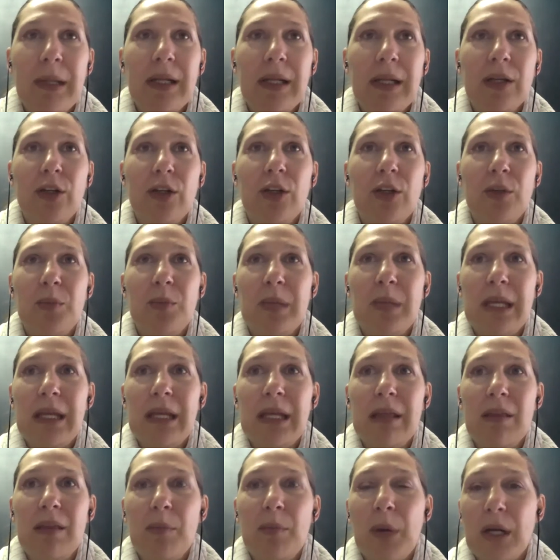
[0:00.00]
And it could
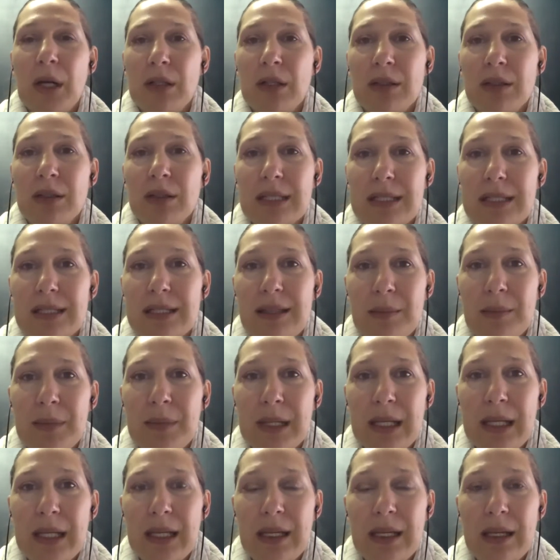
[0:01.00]
be the bottle that
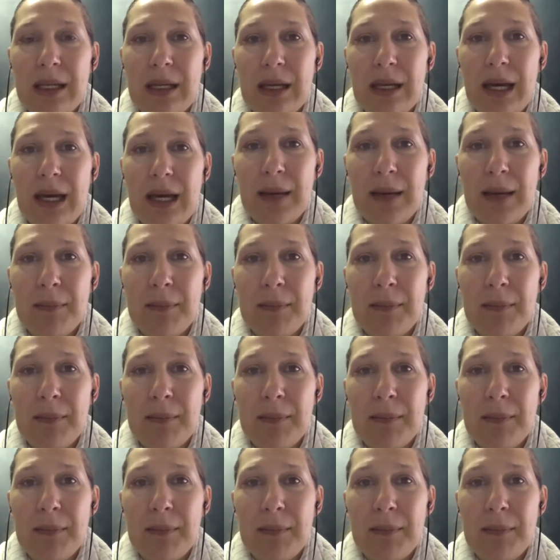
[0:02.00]
somebody